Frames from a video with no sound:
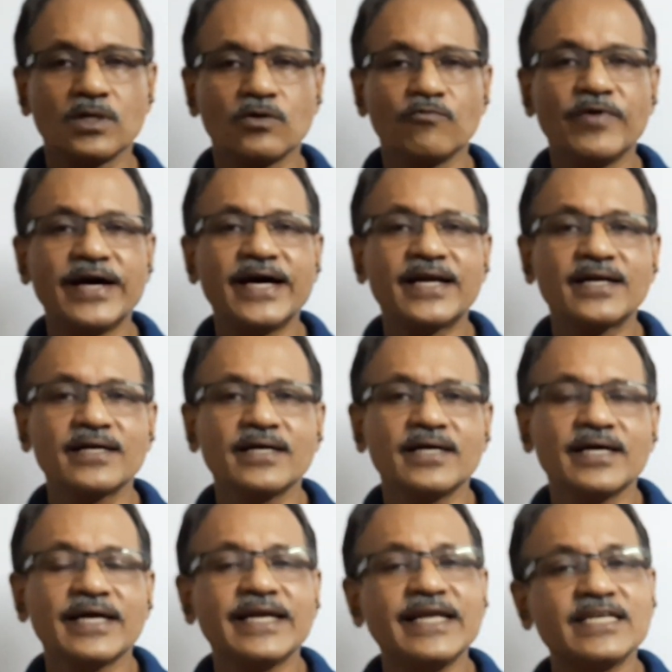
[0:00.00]
where
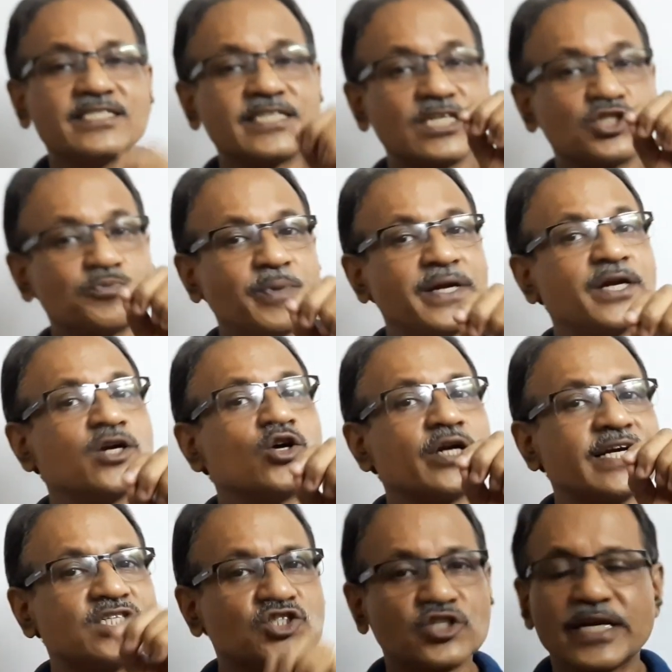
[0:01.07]
it is suspended on
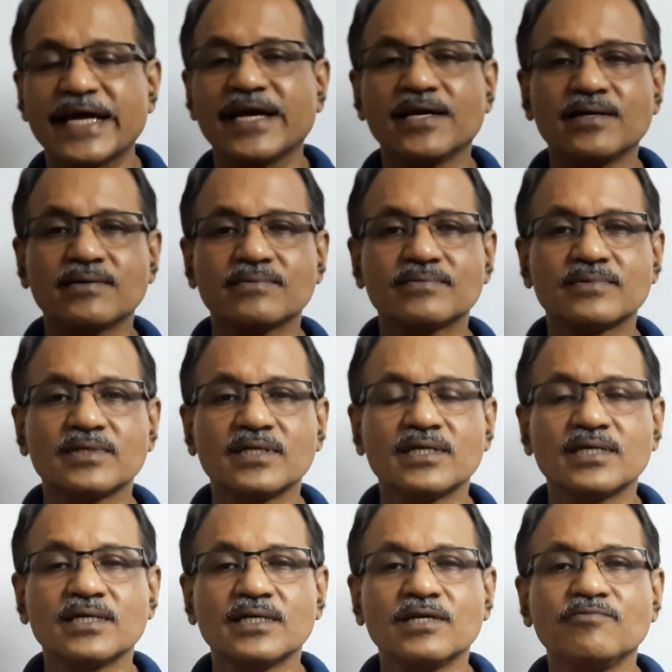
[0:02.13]
a string
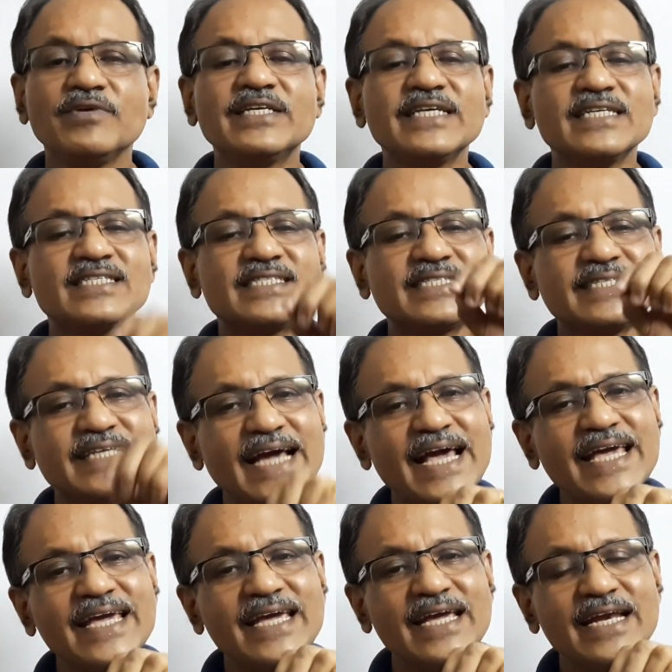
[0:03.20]
which is
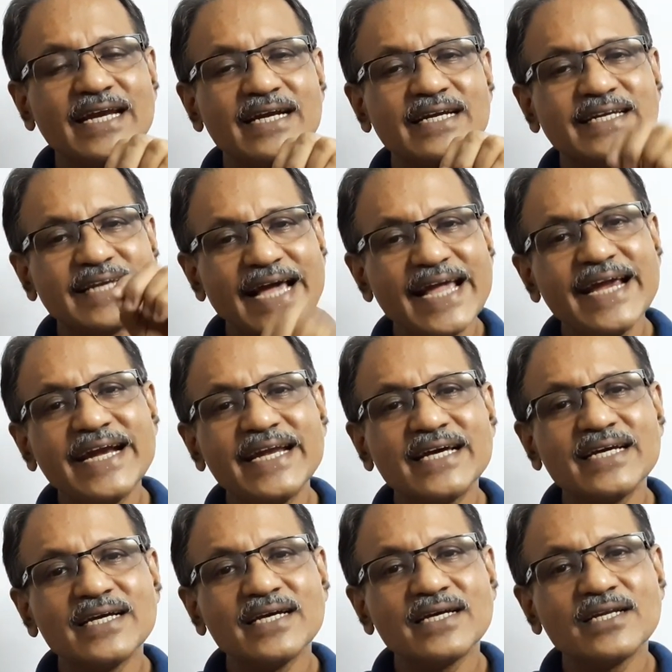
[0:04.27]

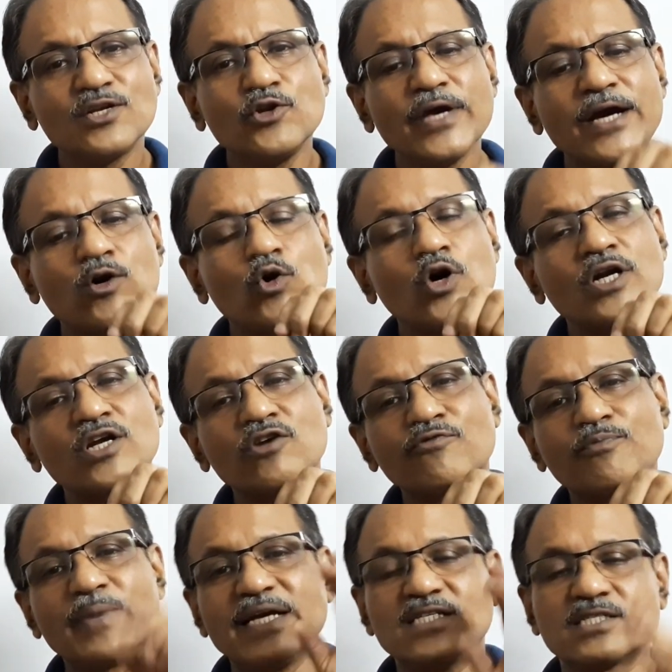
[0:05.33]
tied to a corner of
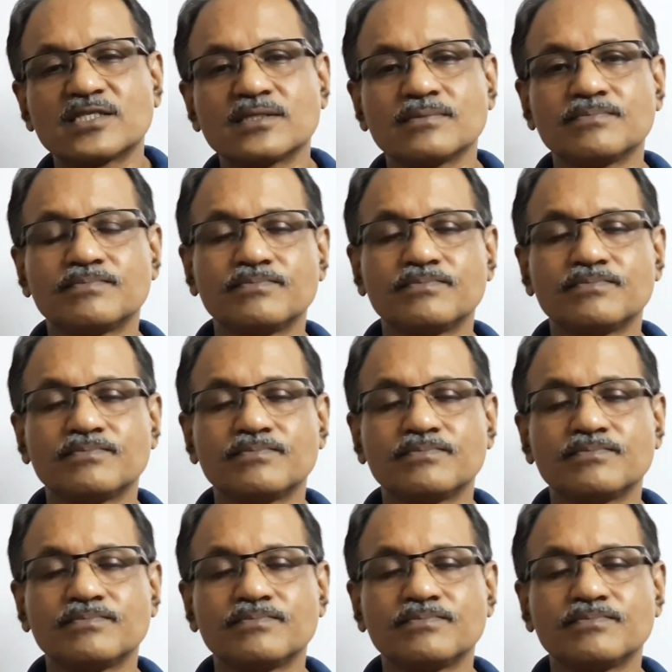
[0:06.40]
base.